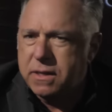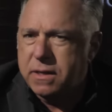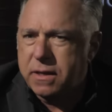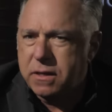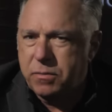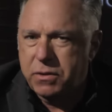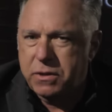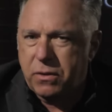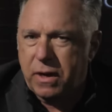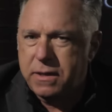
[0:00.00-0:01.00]
the sex abuse
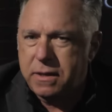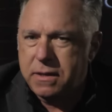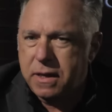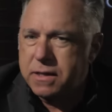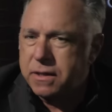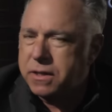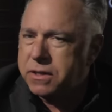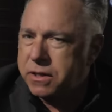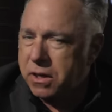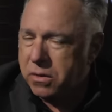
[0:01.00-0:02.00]
crisis as an
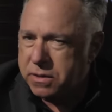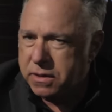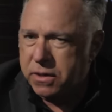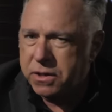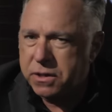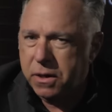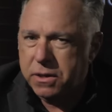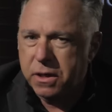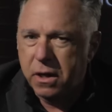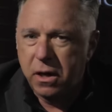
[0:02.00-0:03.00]
excuse in the
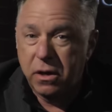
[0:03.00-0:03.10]
church